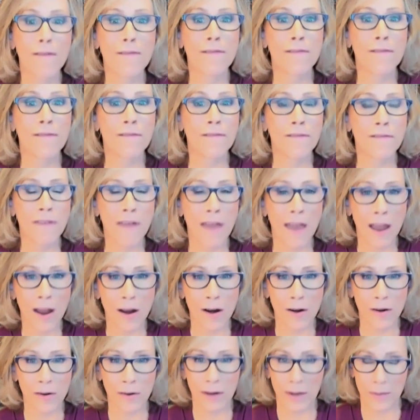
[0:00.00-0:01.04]

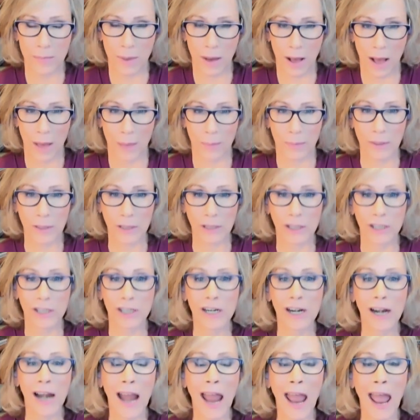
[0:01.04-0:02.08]
very
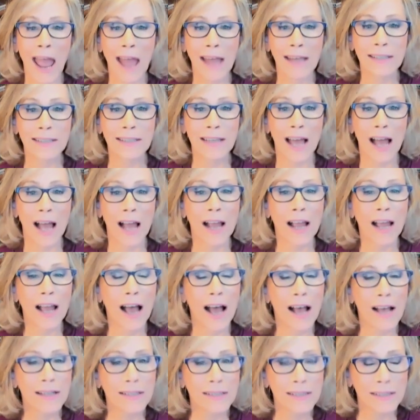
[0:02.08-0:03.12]
popular, and uh,
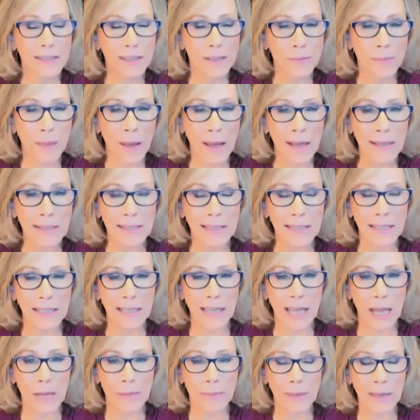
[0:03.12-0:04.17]
customizing
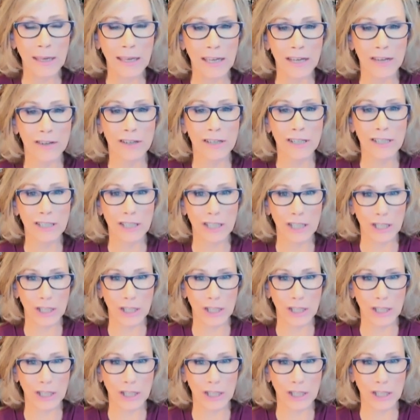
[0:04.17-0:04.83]
gaming gear is a